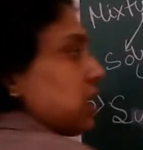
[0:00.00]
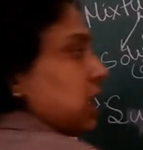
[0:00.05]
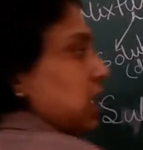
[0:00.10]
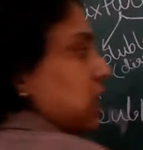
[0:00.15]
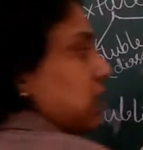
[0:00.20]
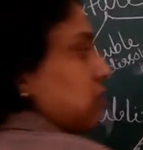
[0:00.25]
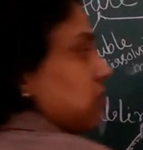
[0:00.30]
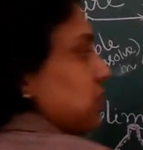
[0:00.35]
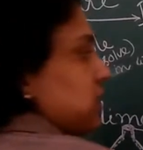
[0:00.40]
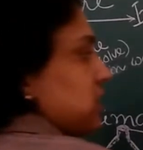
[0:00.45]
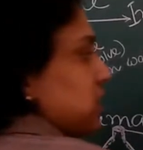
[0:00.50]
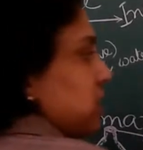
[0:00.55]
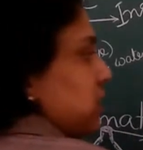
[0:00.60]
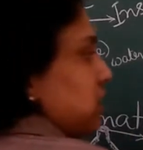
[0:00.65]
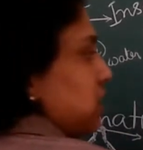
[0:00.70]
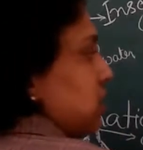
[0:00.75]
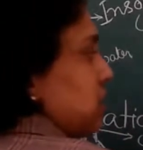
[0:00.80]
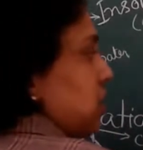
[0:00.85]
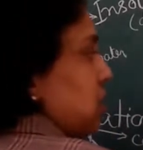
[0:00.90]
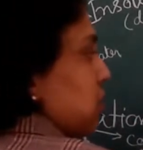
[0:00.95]
I have
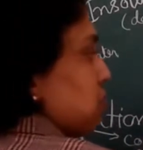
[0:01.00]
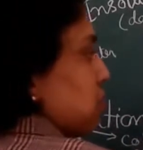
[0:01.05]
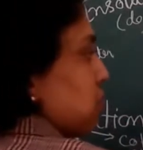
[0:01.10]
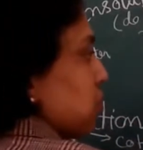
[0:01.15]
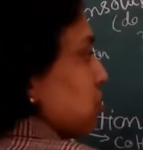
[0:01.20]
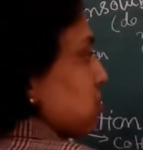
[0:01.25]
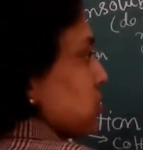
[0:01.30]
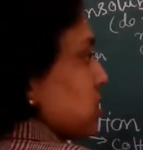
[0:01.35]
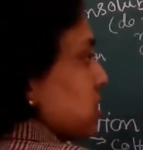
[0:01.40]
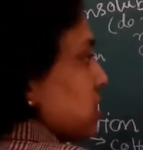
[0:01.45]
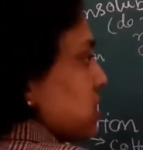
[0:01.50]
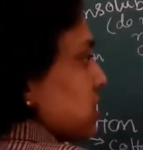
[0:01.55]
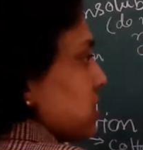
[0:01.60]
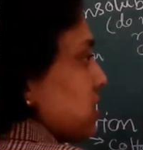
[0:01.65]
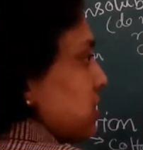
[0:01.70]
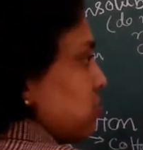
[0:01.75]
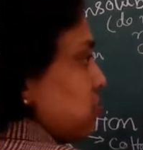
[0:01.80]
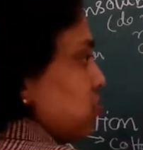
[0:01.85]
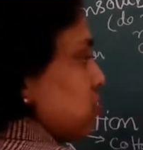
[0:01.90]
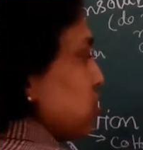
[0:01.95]
written process
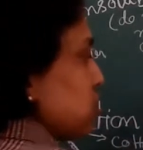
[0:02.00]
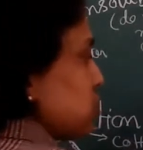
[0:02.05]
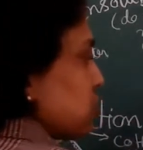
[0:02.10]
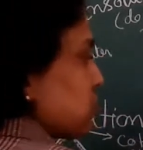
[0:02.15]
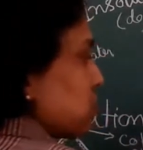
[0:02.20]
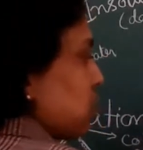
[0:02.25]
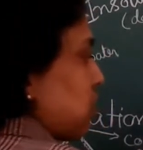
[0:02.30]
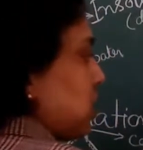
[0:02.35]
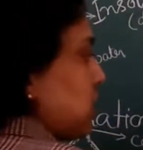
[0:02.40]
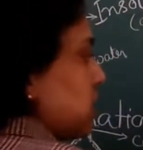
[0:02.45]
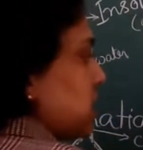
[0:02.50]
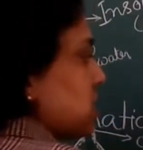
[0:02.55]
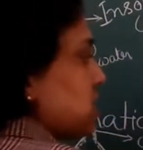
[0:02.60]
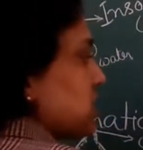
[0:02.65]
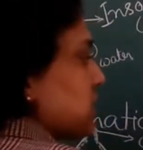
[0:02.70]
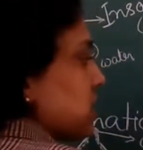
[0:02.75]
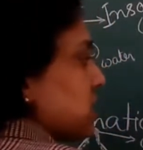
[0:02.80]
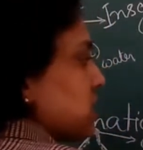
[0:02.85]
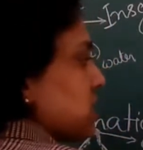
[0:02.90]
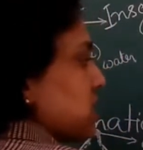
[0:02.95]
in which solid
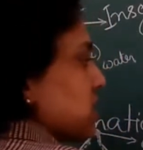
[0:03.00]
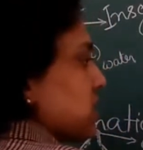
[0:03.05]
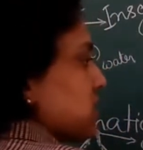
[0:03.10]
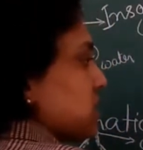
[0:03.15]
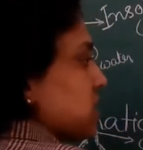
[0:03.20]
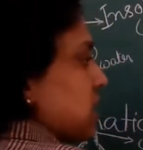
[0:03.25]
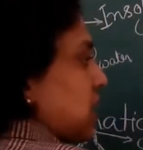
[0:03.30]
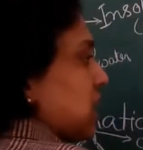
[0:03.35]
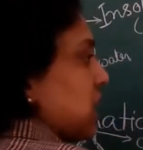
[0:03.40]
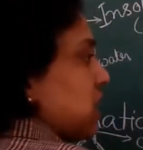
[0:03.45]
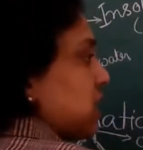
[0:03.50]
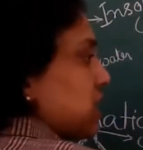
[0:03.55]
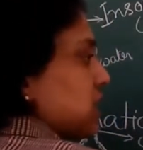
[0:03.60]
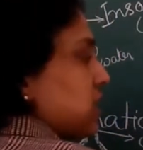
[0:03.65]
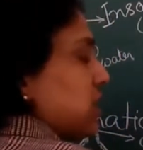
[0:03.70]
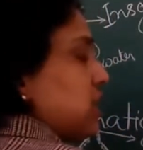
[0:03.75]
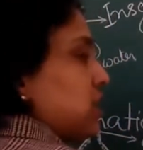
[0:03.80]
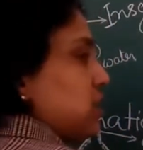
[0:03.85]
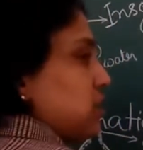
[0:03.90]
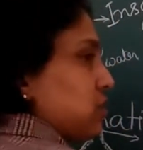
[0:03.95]
changes
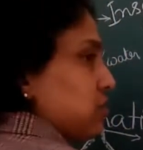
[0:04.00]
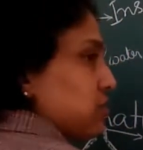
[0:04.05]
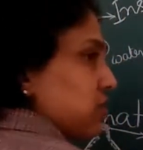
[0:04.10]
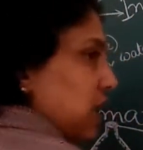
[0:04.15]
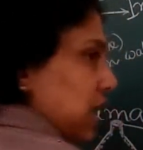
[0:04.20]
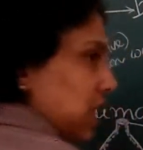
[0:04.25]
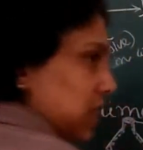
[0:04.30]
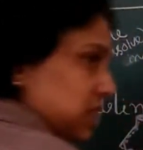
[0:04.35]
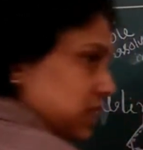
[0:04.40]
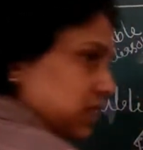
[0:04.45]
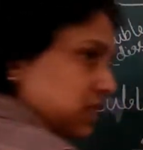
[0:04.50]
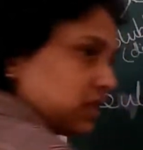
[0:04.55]
directly into gas.